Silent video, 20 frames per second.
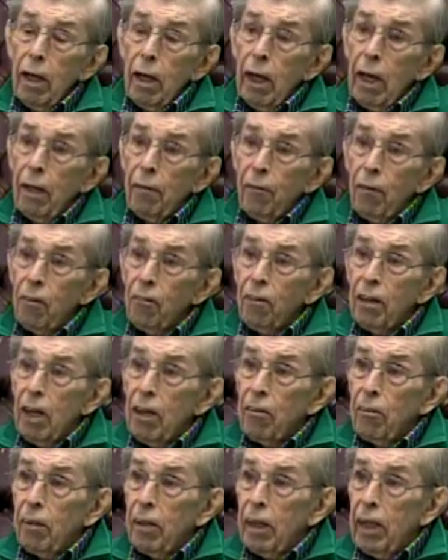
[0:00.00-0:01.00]
at this
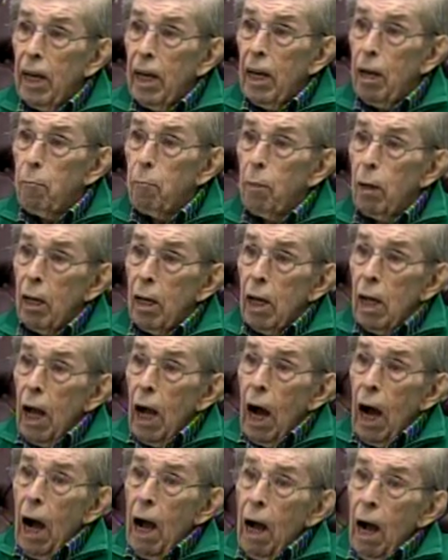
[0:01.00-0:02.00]
stage of the game,
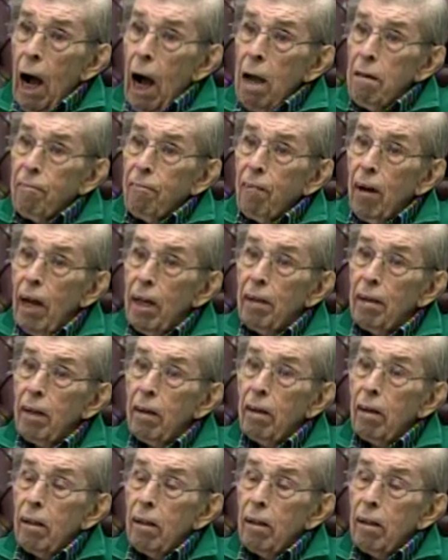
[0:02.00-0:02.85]
I find it